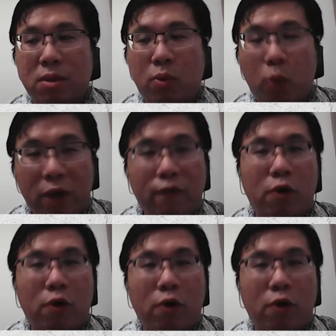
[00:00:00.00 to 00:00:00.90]
the way
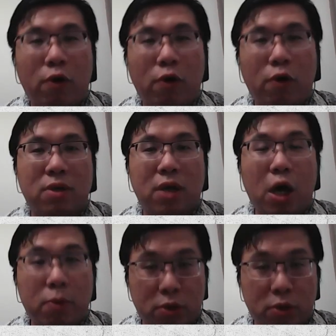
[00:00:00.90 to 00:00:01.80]
forward is for the
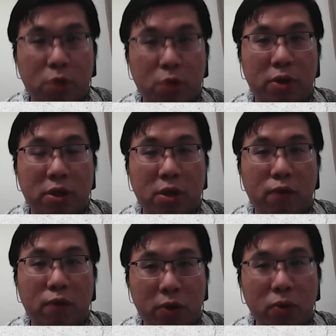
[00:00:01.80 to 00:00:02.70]
government to show political
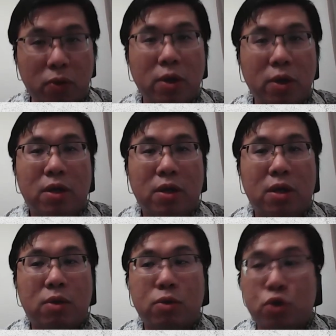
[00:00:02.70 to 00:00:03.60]
will,
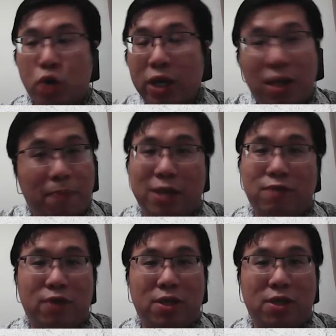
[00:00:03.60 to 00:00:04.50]
to try their
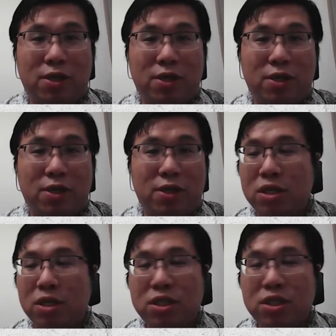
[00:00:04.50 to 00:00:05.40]
best first to
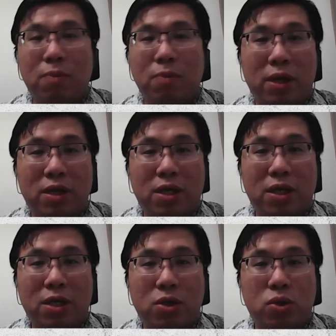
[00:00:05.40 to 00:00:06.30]
inject more
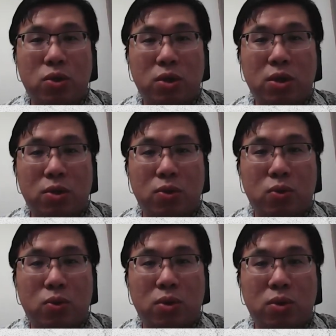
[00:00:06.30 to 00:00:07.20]
money
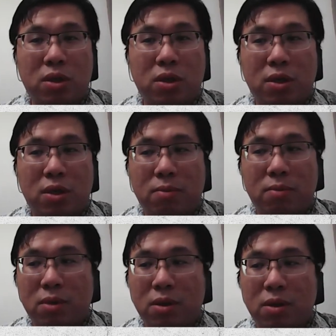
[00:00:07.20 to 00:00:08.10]
into the
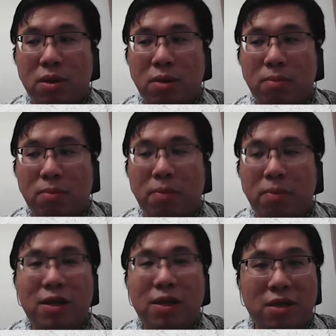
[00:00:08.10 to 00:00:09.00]

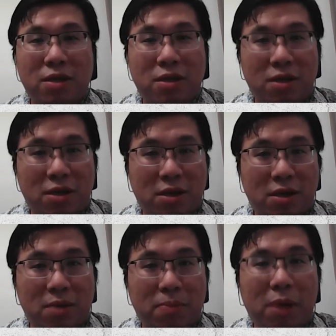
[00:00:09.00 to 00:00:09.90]
badly needed
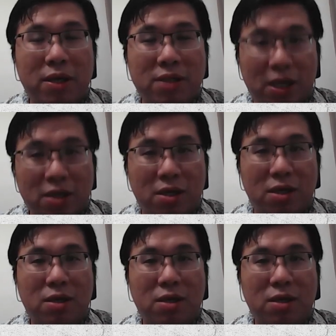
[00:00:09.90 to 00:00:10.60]
public sector.